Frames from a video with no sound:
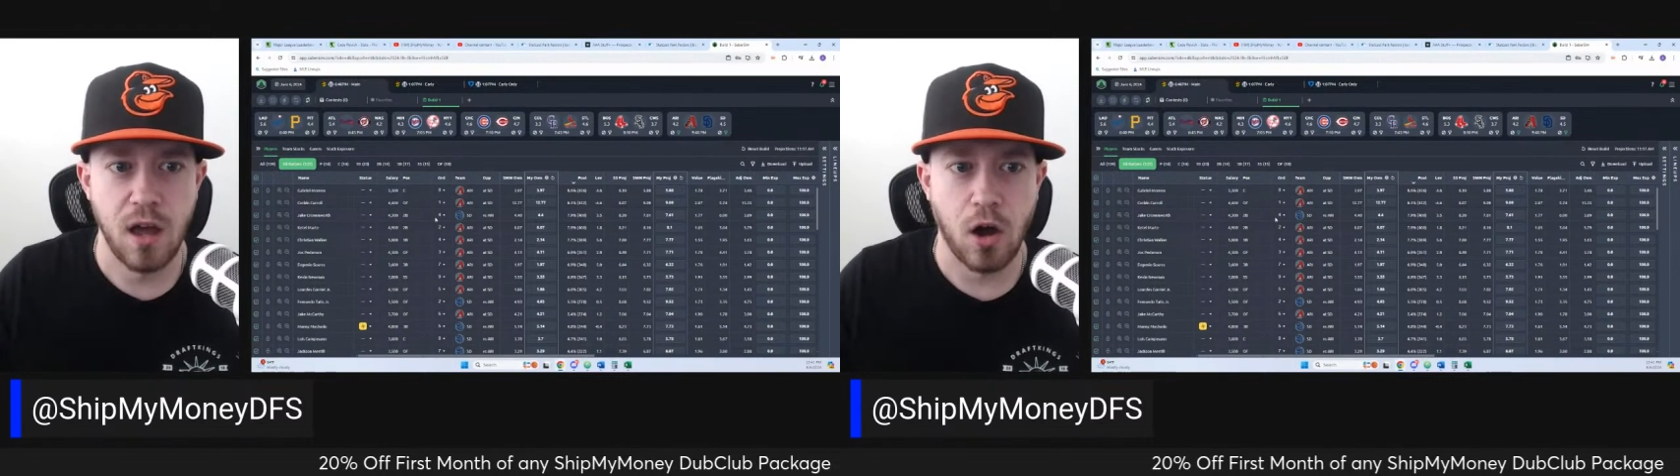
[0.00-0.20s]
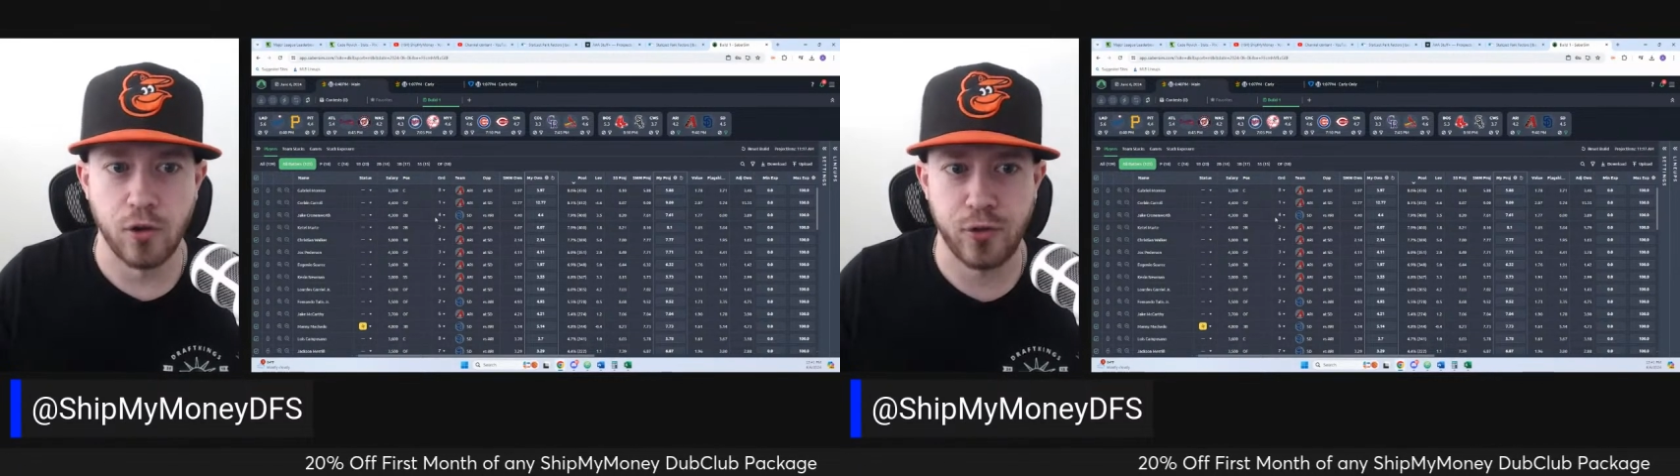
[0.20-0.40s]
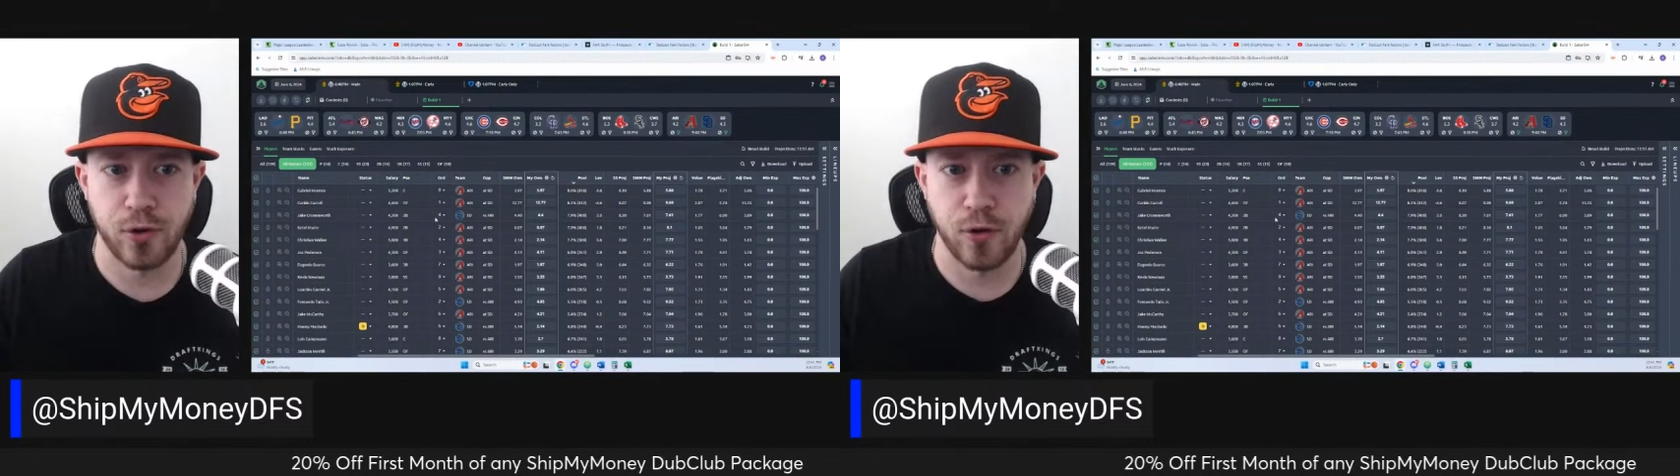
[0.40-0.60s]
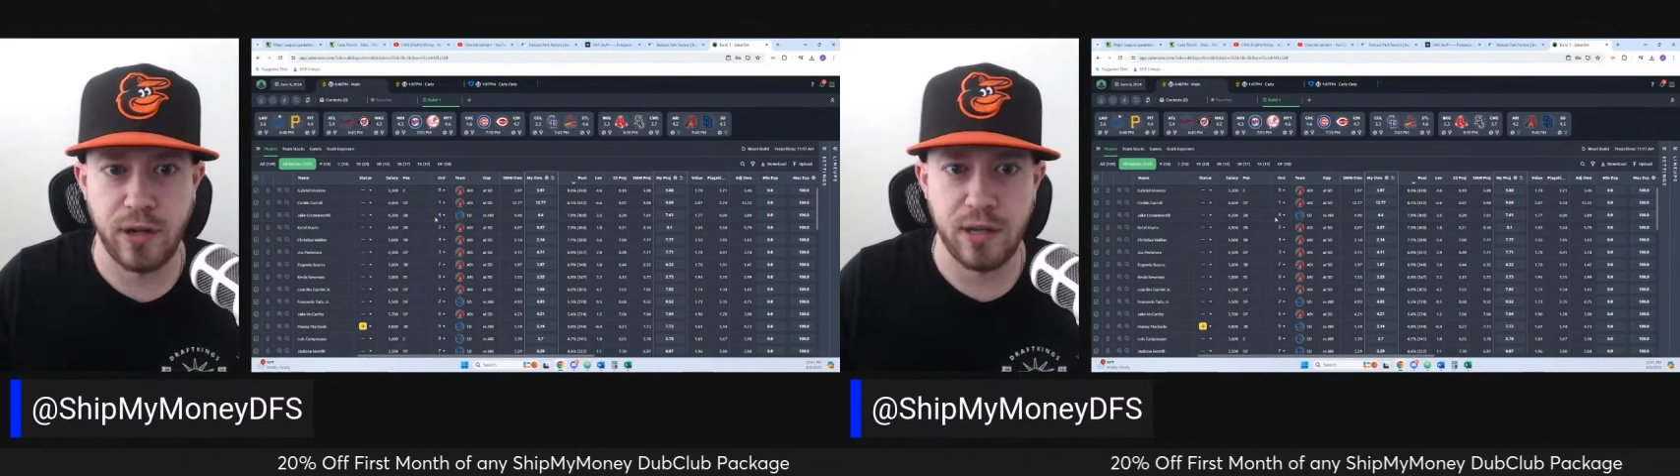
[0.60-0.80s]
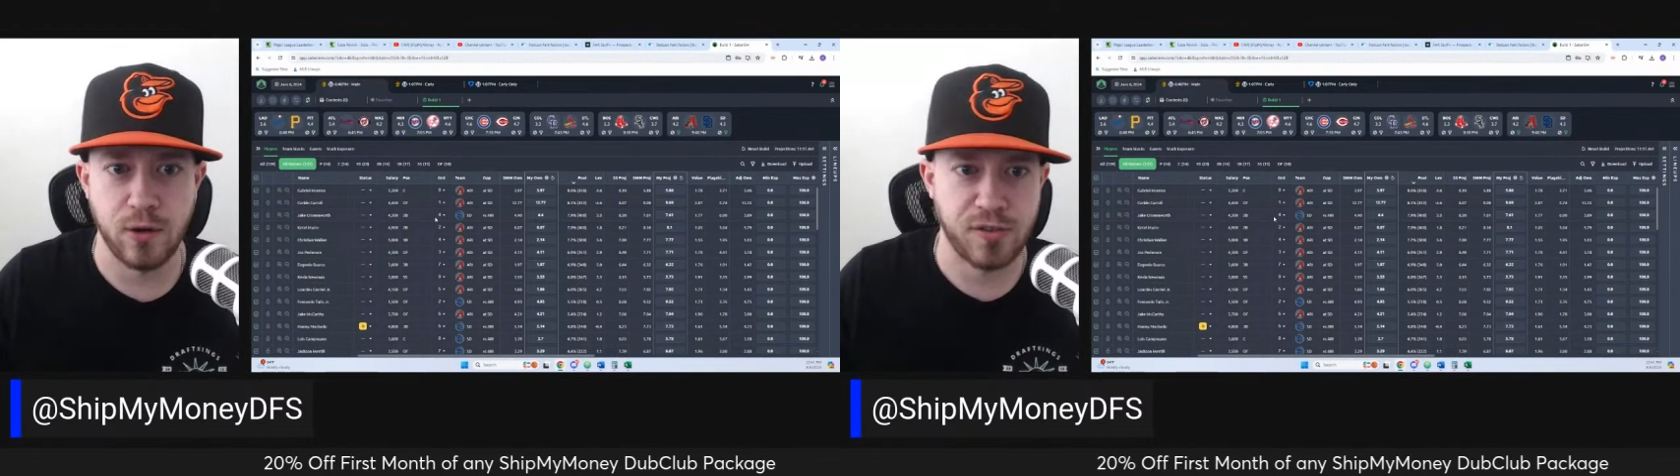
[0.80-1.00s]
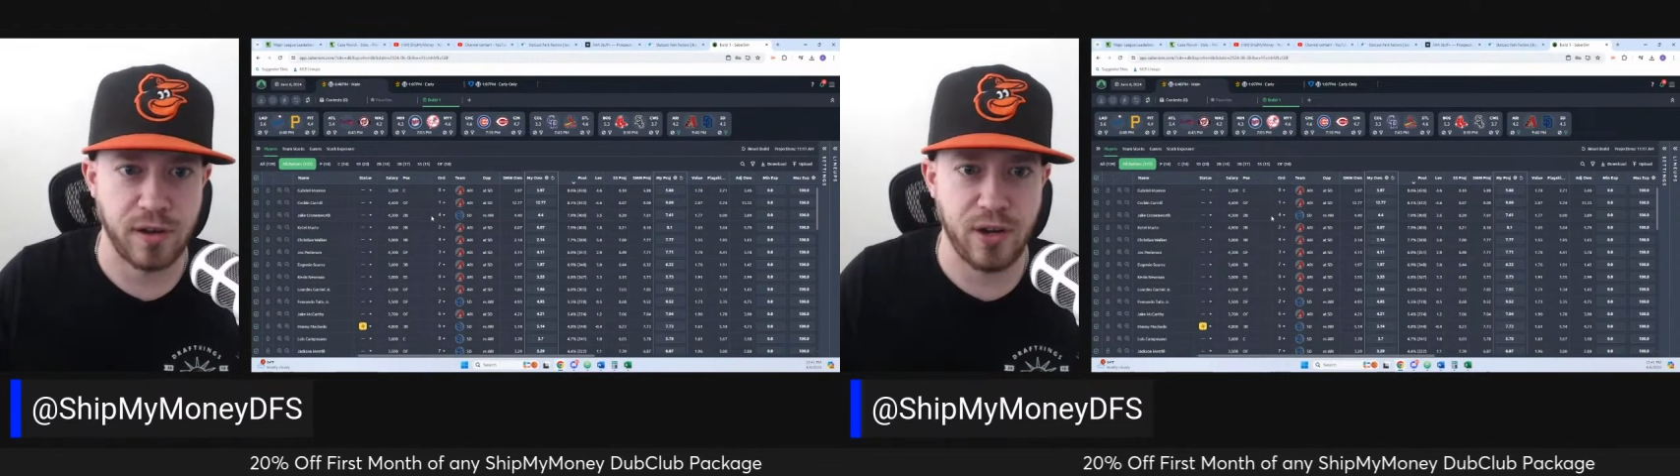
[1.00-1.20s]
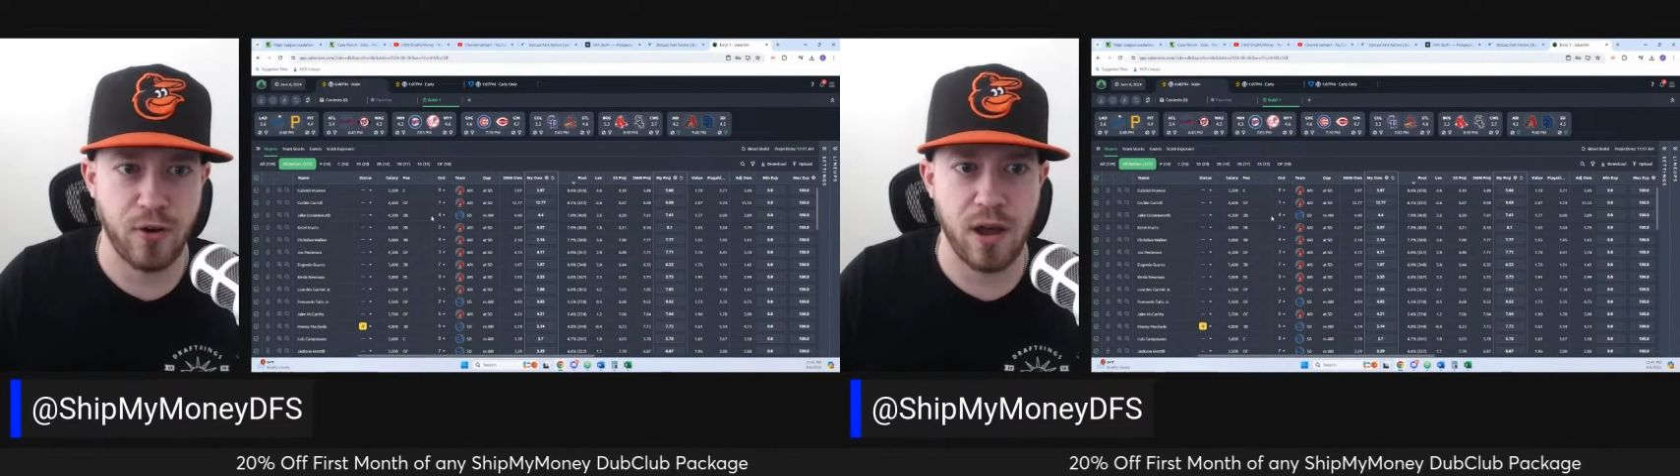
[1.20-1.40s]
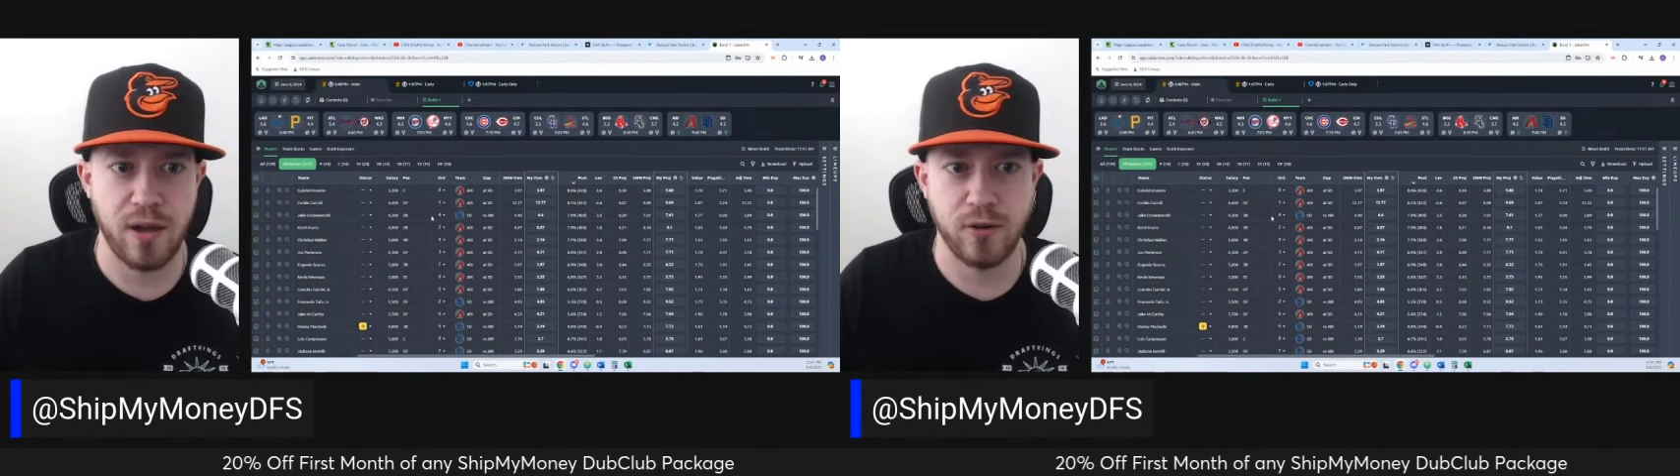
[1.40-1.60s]
Hunter Green or Sonny
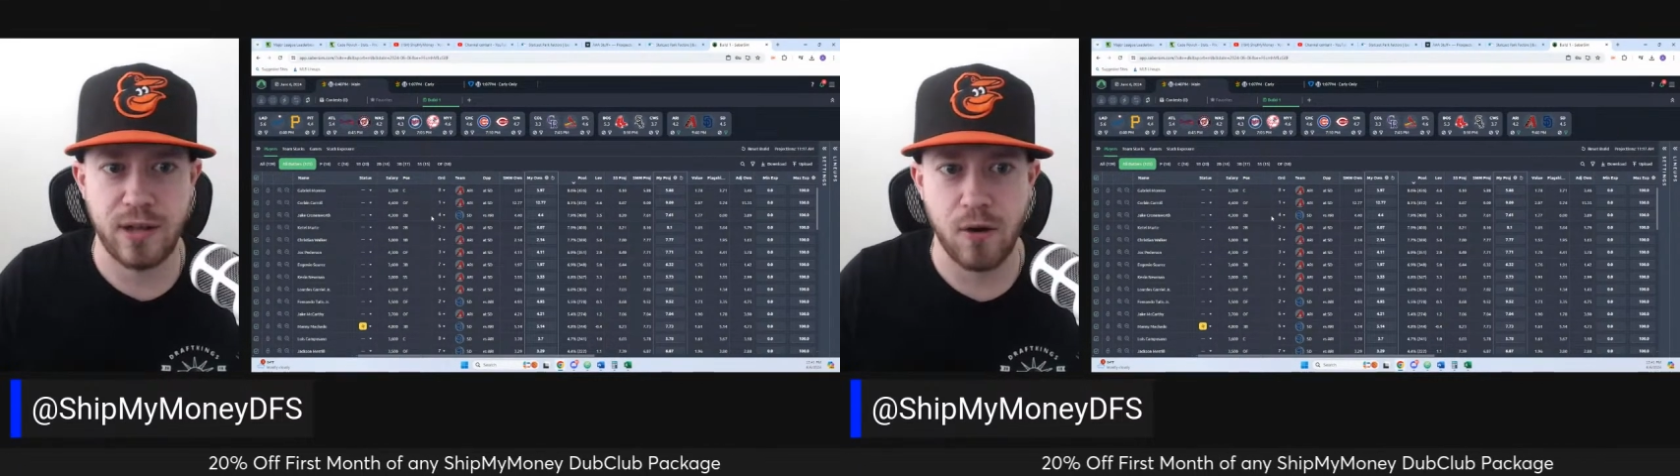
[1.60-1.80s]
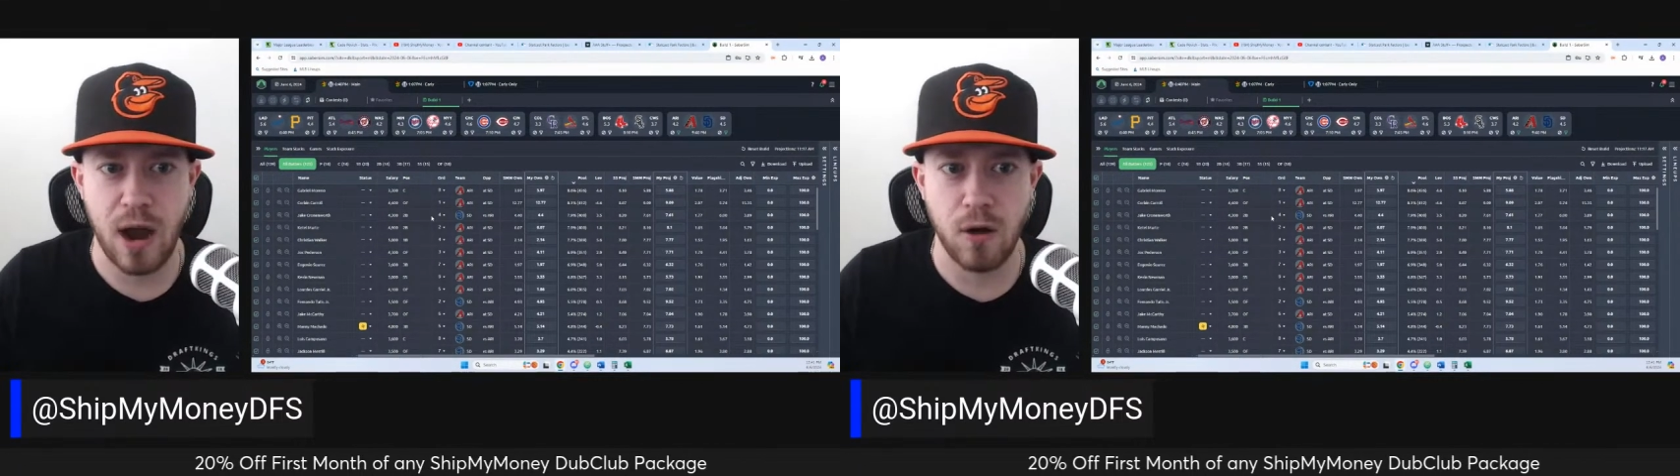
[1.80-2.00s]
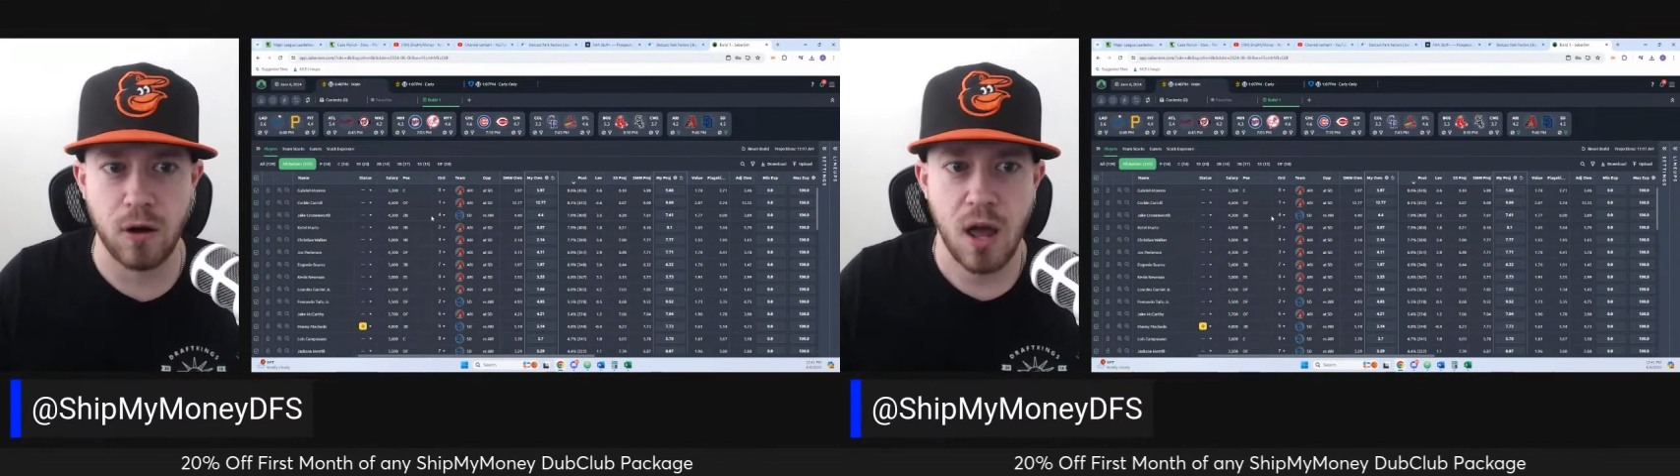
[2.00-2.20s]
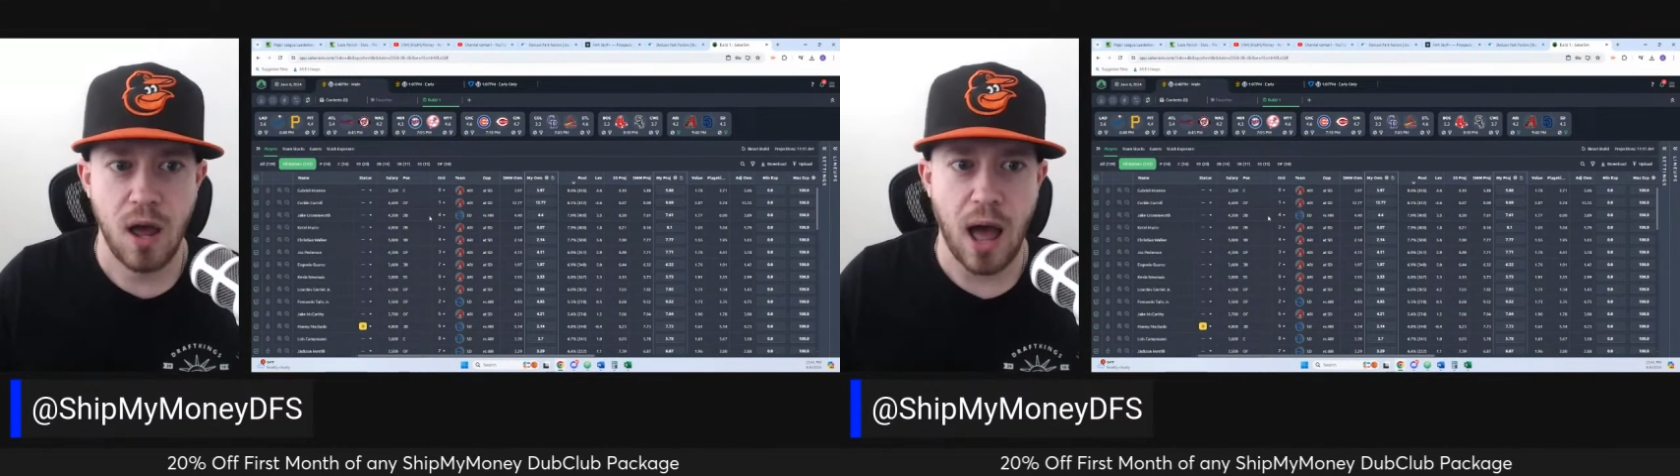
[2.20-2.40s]
Gray or Tanner Houck.